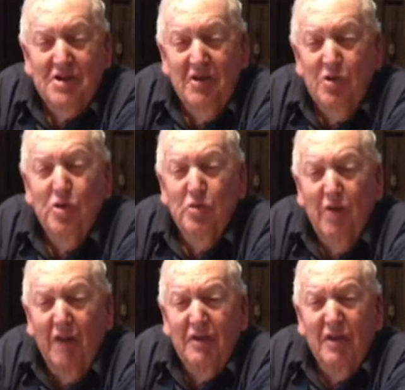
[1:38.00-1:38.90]
at noon,
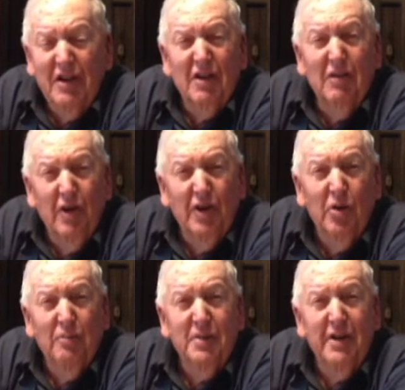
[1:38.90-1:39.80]
while we went went
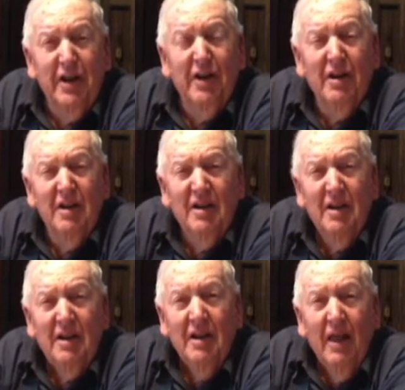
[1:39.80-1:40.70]
home to dinner,
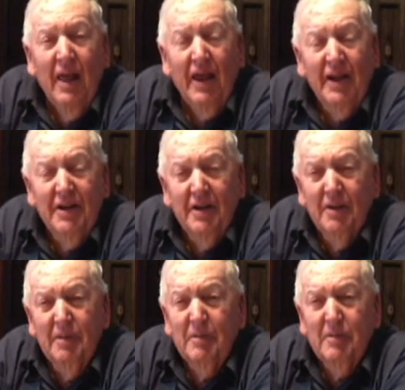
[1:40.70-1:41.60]
and
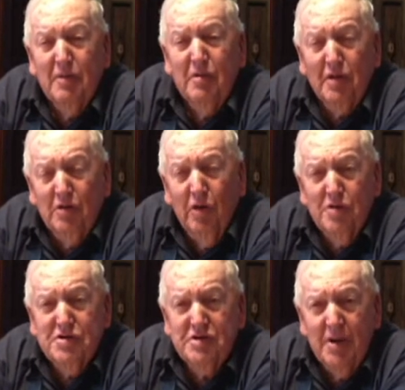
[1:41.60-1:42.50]
uh, took the
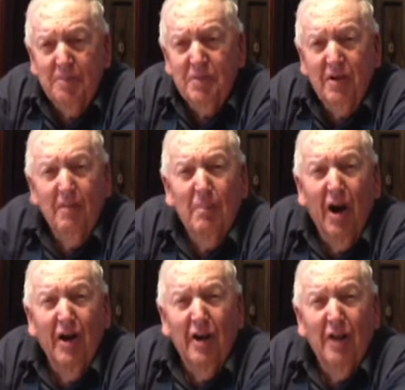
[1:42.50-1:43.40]
horses up to the
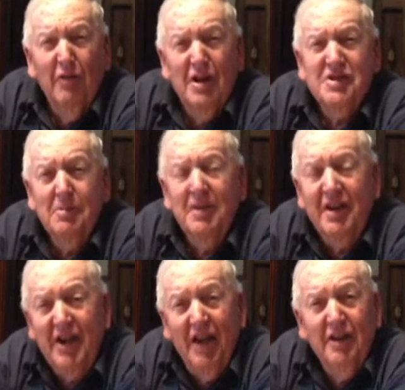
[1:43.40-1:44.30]
barn, let rest them. And then
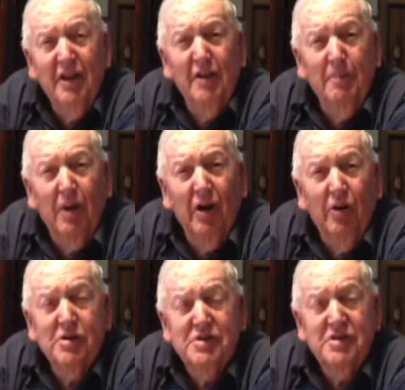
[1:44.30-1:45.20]
he had another pair of
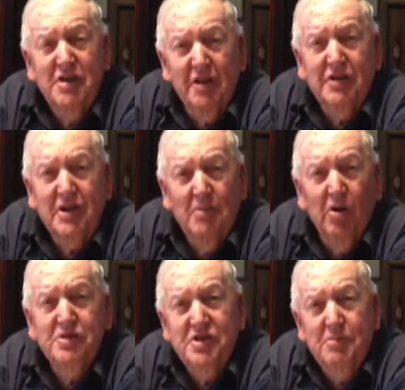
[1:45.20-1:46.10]
horses, another team of
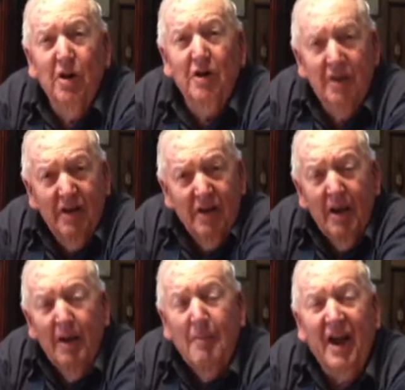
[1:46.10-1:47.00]
horses he brought
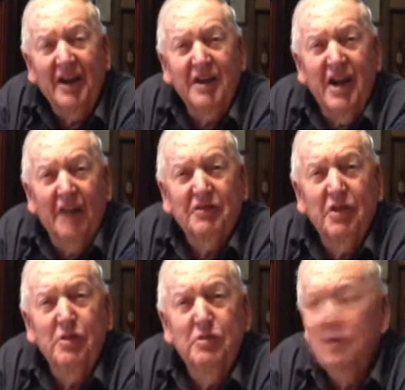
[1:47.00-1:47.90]
back in the
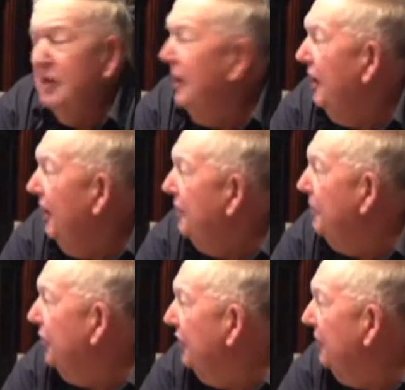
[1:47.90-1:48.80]
afternoon to
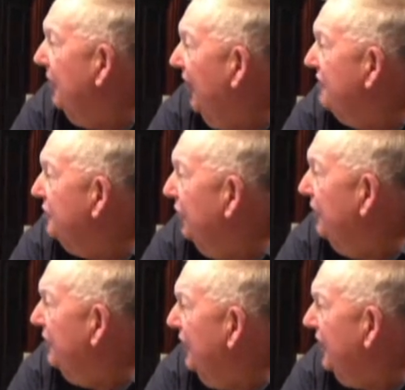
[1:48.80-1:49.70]
put on the fire so
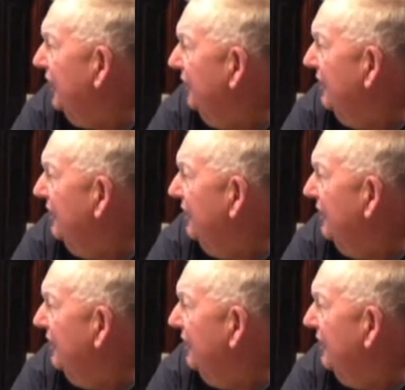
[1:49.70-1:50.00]
that they could.